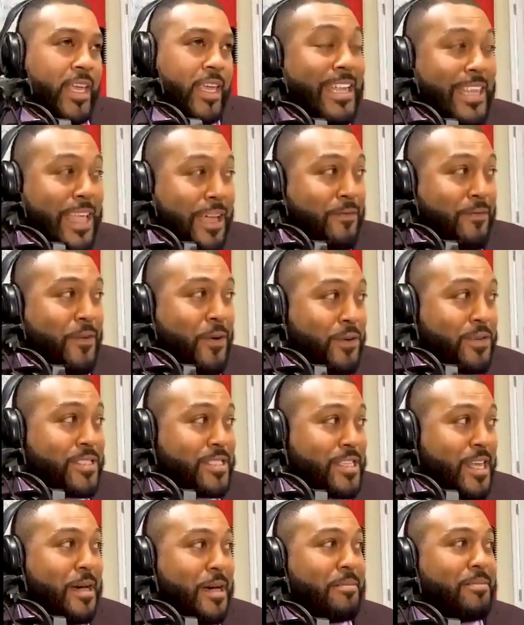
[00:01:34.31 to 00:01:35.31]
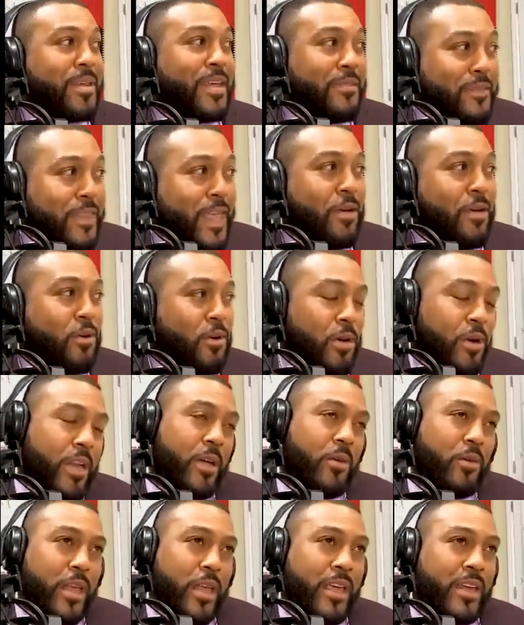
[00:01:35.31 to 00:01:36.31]
Take that first step if they were
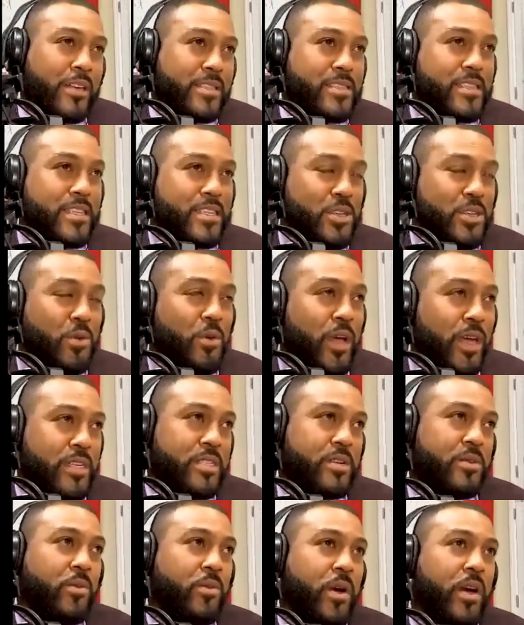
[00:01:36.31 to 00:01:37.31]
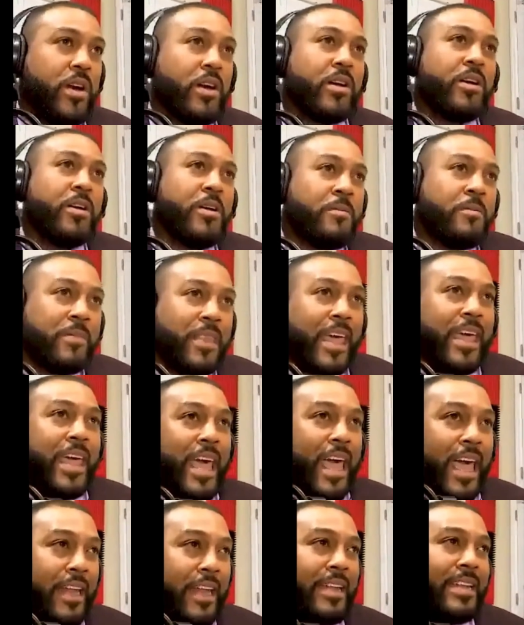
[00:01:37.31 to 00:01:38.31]
in a, in a situation where
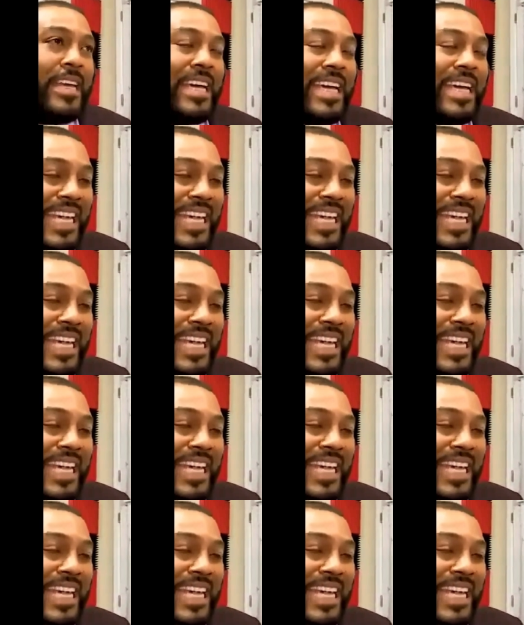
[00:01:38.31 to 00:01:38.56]
they had